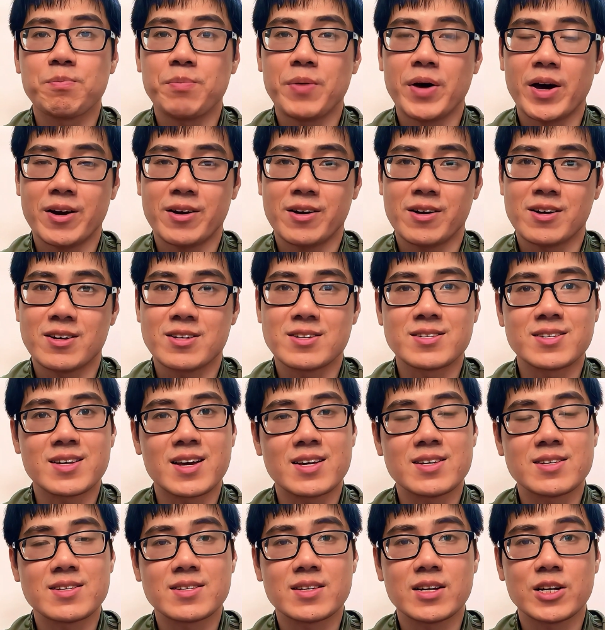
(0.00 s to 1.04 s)
better
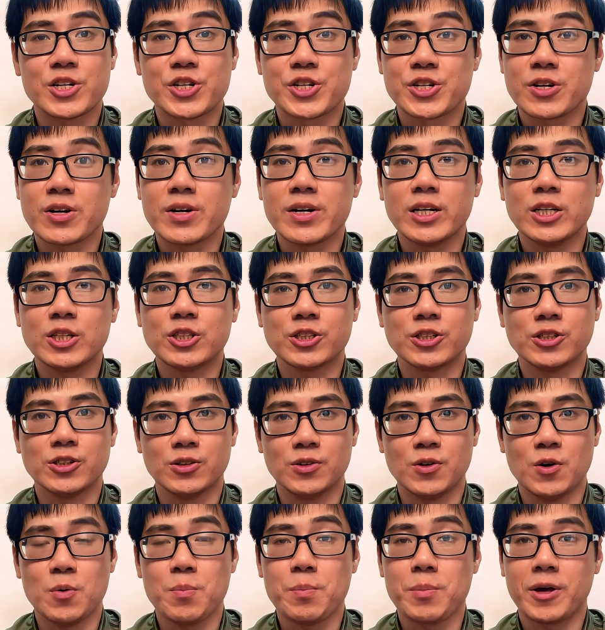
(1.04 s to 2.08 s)
than the
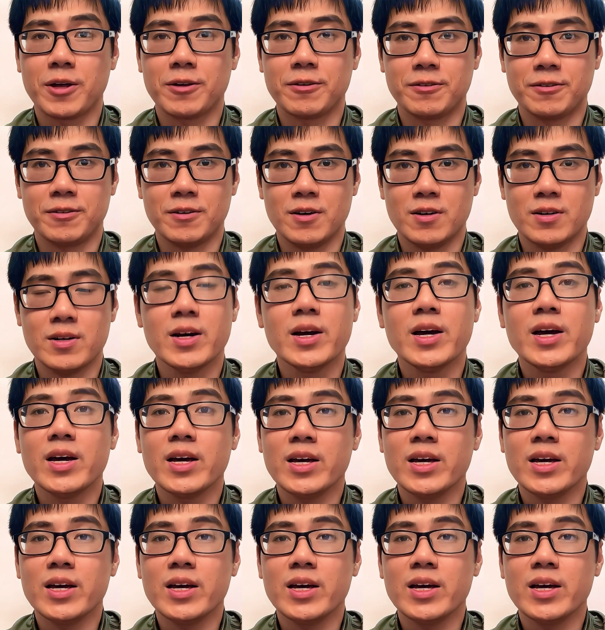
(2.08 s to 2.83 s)
traditional method